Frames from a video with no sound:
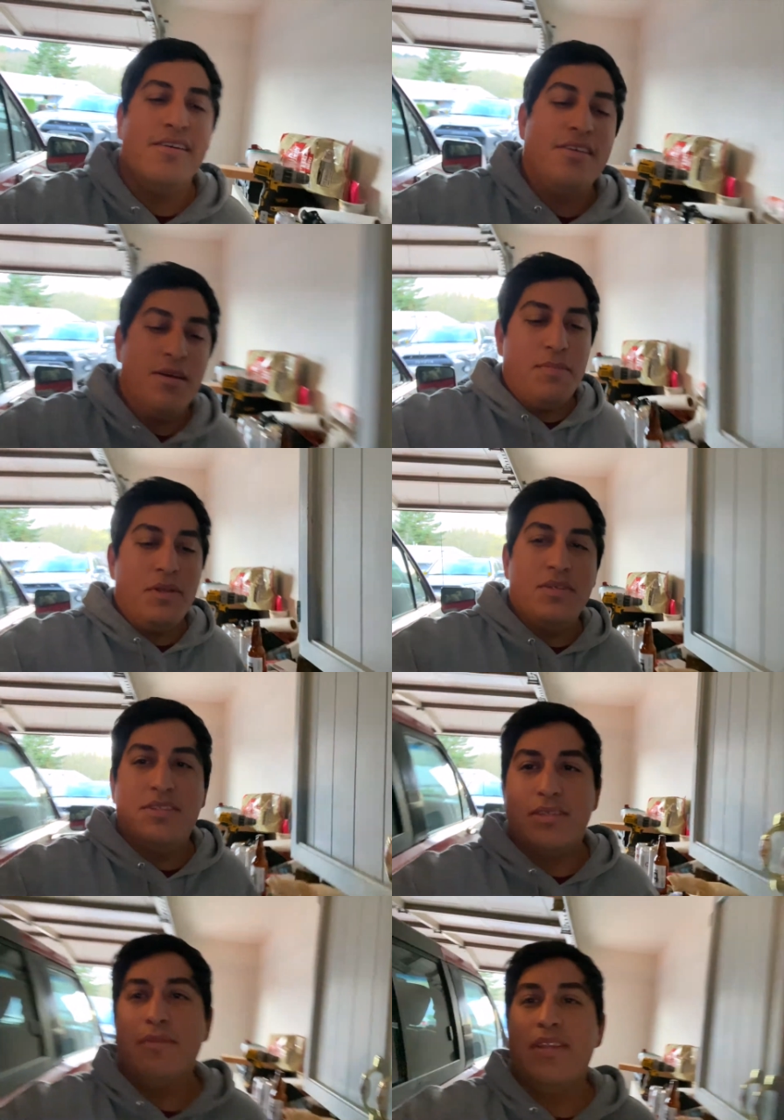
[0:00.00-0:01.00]
upload
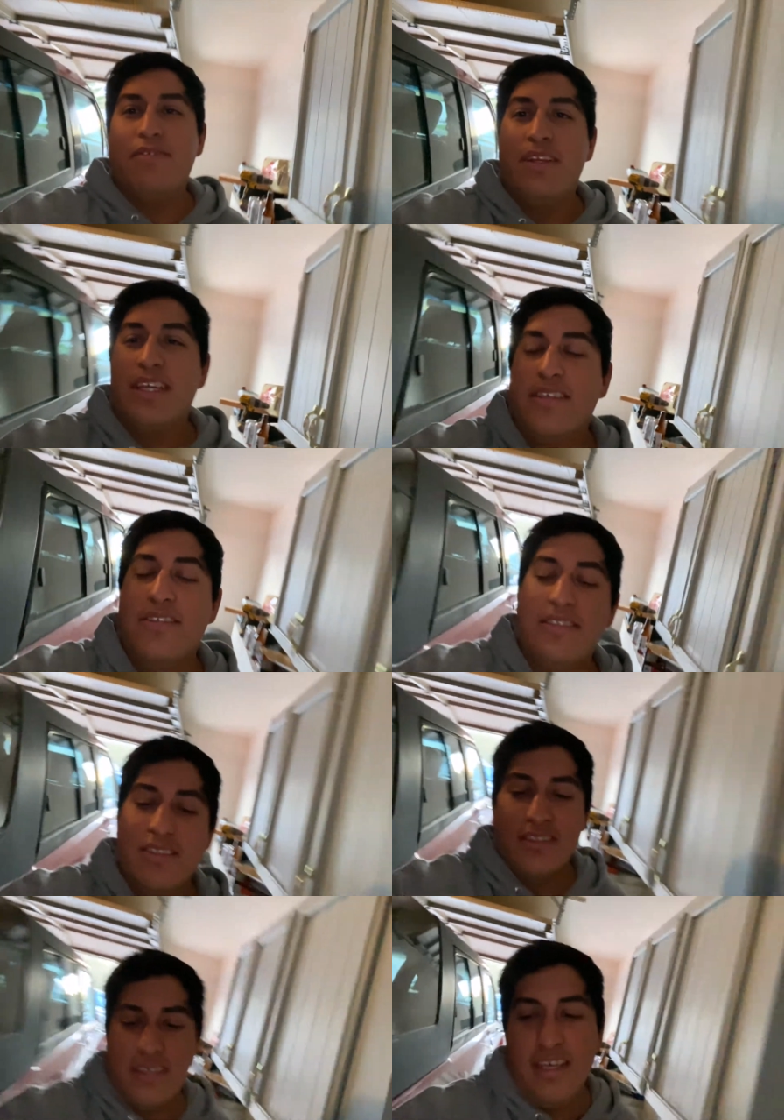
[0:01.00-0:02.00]
some other
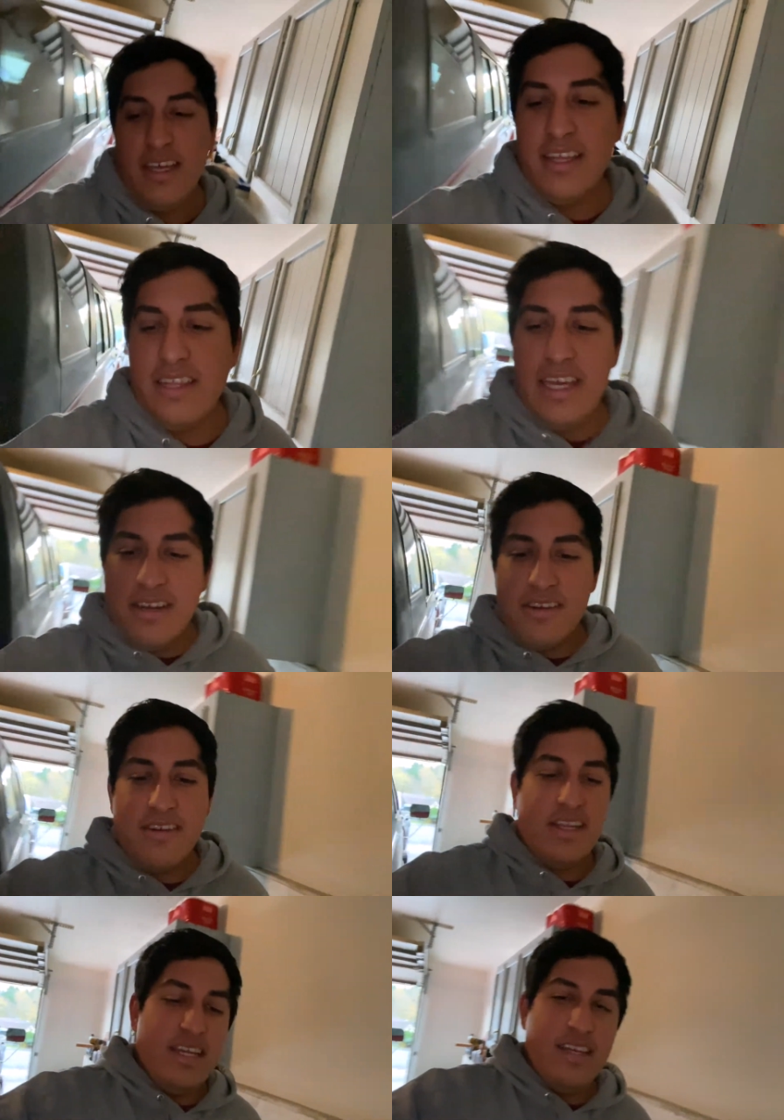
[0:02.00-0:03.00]
videos later,
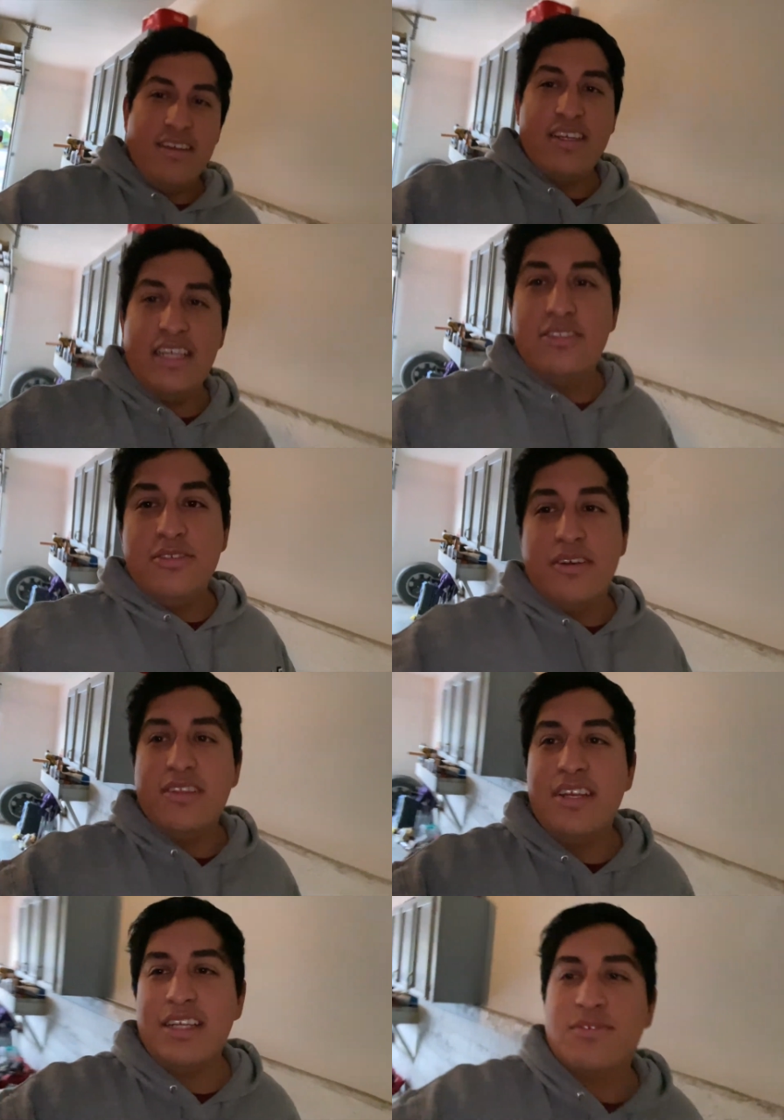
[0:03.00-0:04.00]
and I'll catch you on
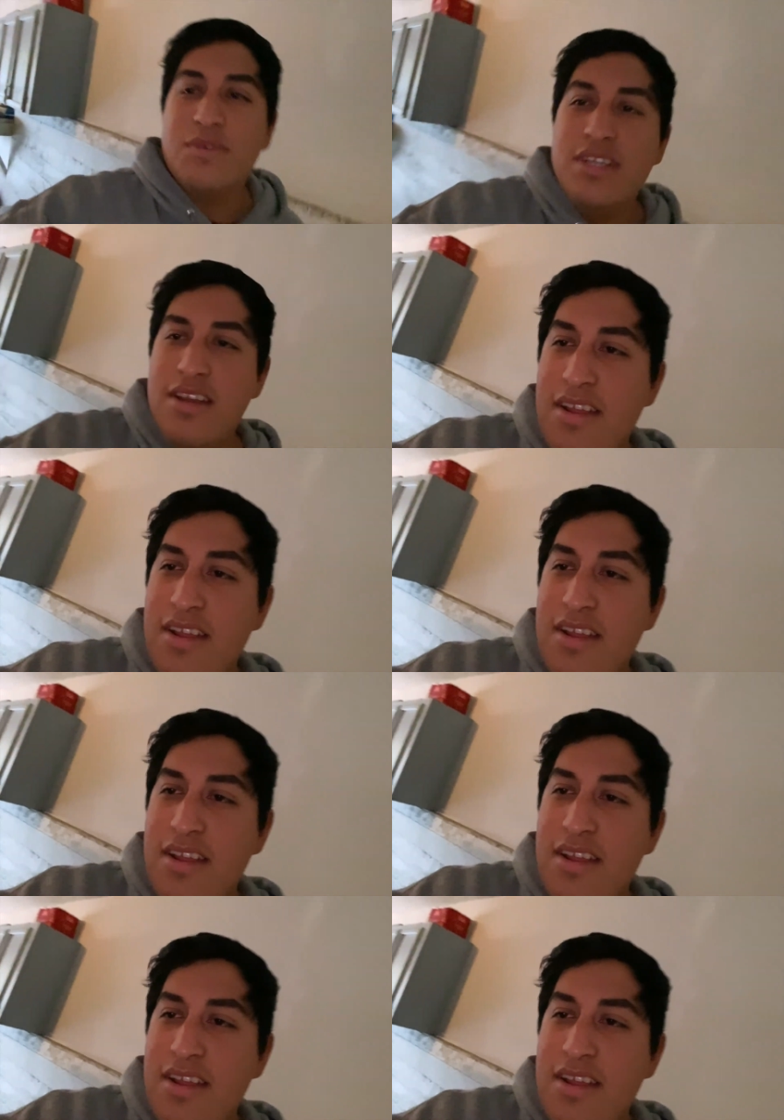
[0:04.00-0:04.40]
the next one.